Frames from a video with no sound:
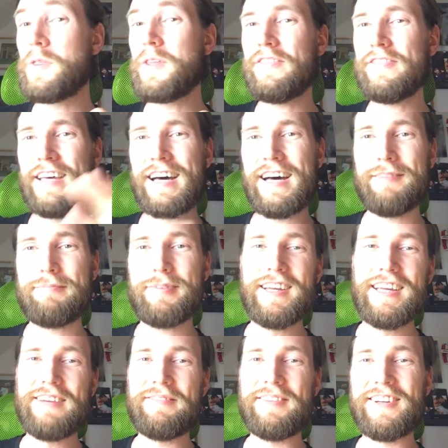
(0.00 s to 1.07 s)
this up
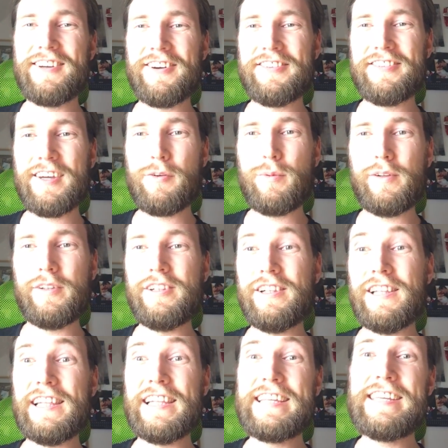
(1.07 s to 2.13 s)
because I
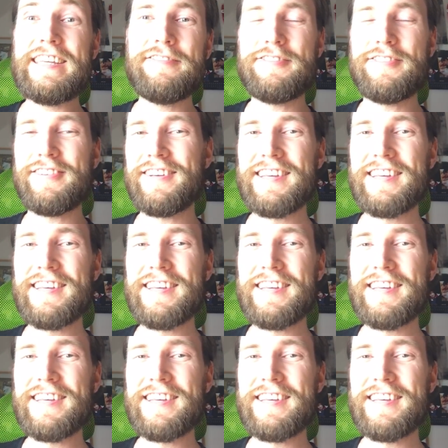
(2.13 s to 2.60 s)
will leave